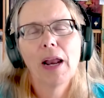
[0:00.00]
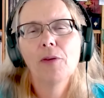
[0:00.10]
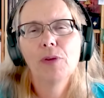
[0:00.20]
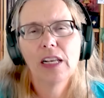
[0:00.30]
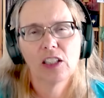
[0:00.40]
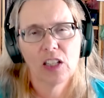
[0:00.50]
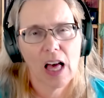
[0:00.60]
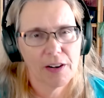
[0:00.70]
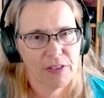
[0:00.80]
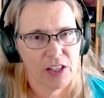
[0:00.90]
read a
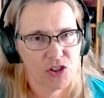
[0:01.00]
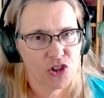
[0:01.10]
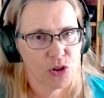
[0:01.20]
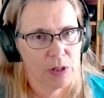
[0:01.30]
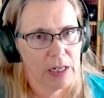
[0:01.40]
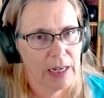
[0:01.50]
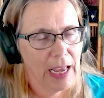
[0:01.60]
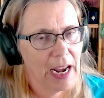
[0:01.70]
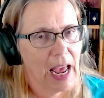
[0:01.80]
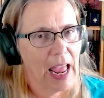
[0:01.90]
lot of history,
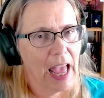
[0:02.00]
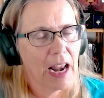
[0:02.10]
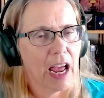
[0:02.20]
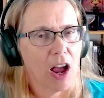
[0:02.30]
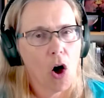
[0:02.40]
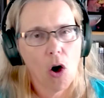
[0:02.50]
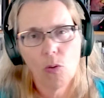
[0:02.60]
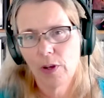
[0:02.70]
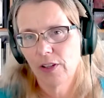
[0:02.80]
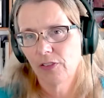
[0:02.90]
and I
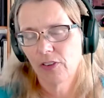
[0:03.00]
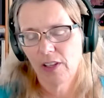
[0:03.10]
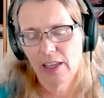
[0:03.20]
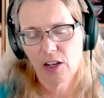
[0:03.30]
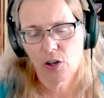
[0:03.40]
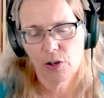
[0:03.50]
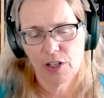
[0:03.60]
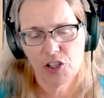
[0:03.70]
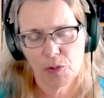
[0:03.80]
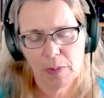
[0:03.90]
always
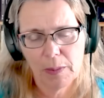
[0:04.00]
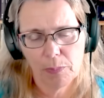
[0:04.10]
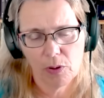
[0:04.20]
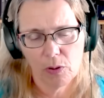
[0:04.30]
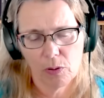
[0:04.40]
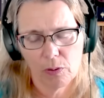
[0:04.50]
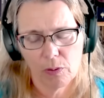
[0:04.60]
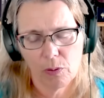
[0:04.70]
encourage people.